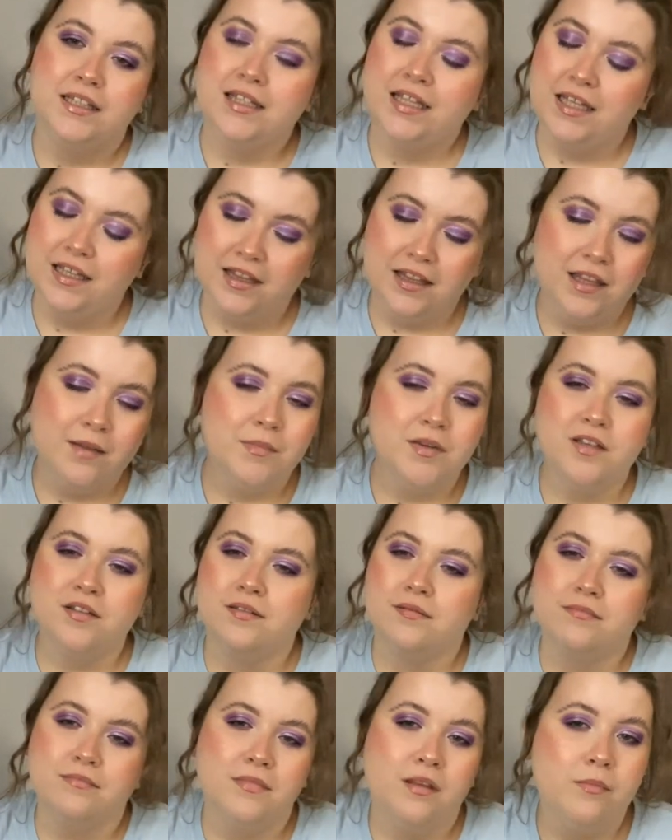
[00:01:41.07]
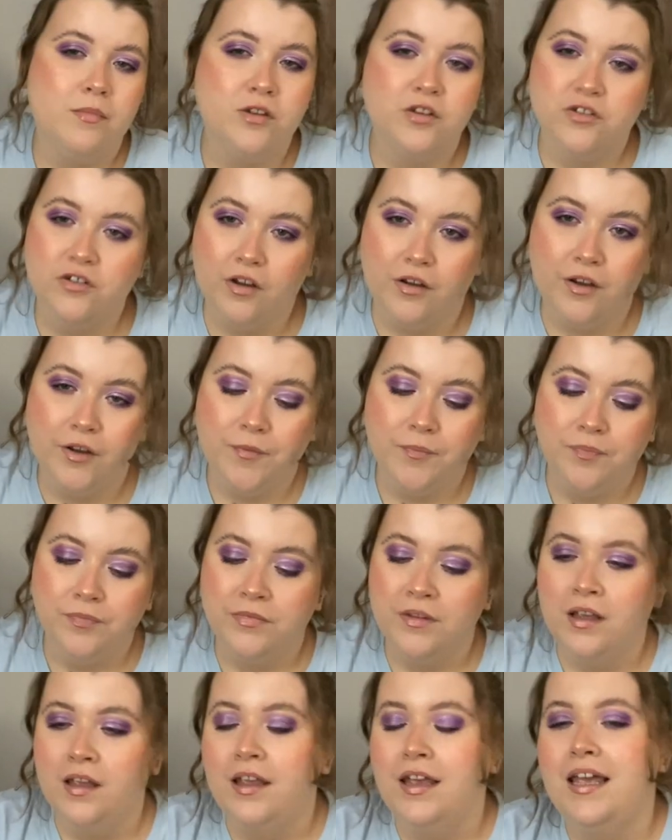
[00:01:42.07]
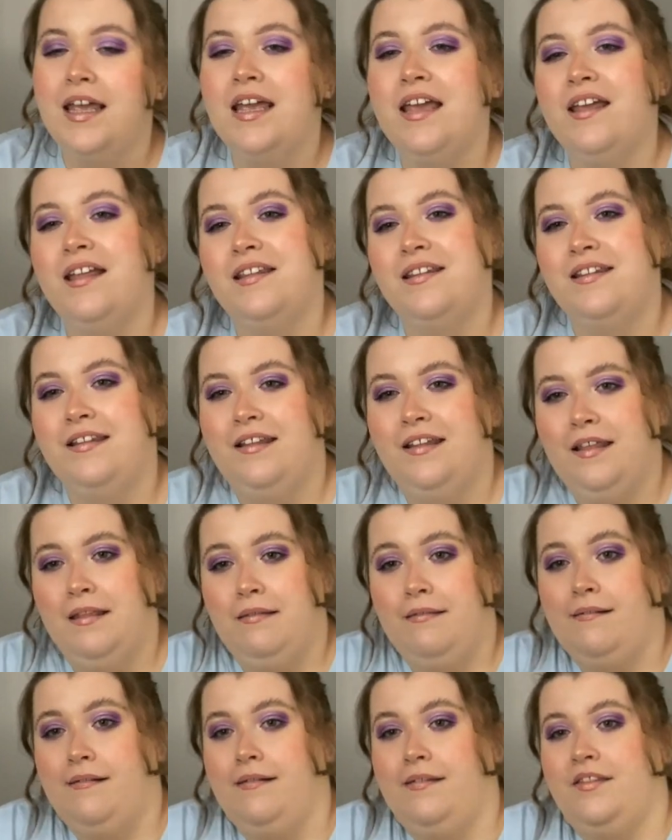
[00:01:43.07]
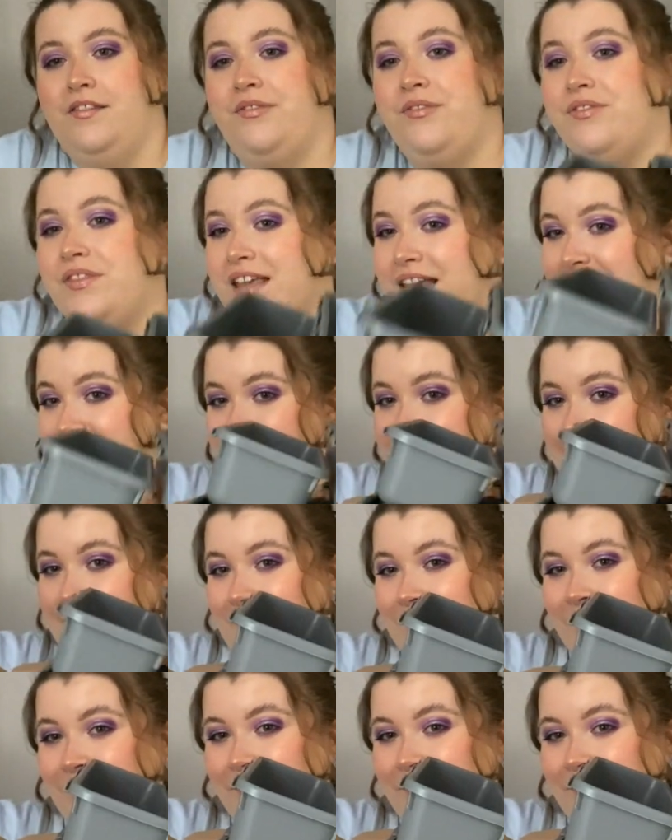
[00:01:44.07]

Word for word: let me just show you. It's these.